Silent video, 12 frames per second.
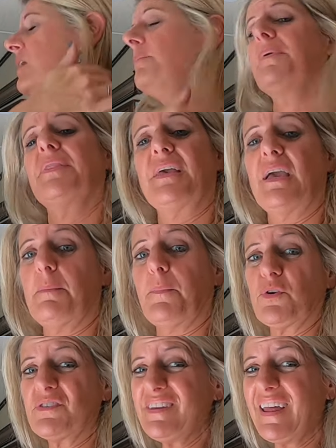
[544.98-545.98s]
up the
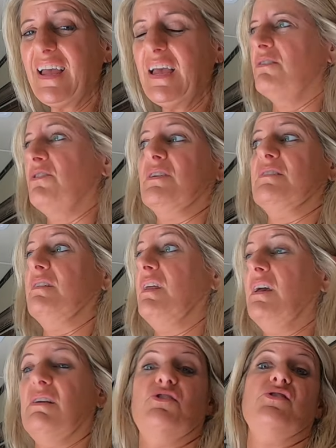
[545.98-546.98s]
camper today. Or not
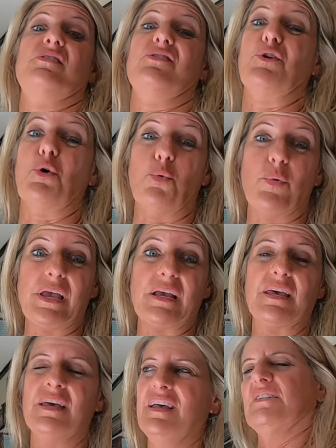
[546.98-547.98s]
today, just this whole
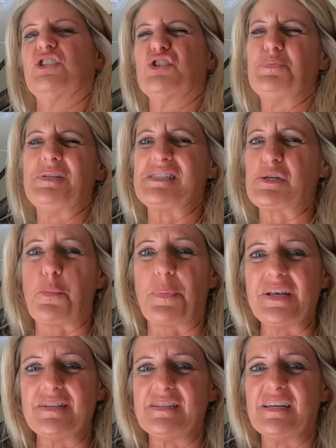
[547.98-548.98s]
week. It's just been so
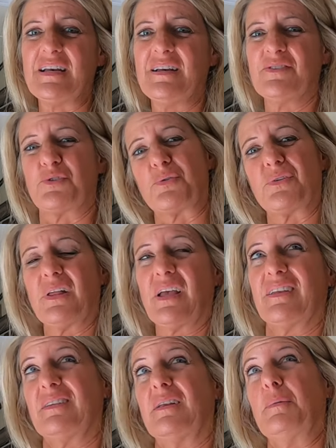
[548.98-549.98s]
busy. So I really
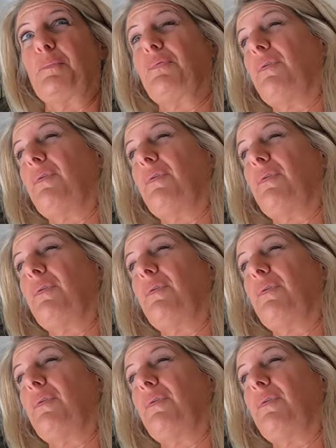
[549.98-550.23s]
guess I didn't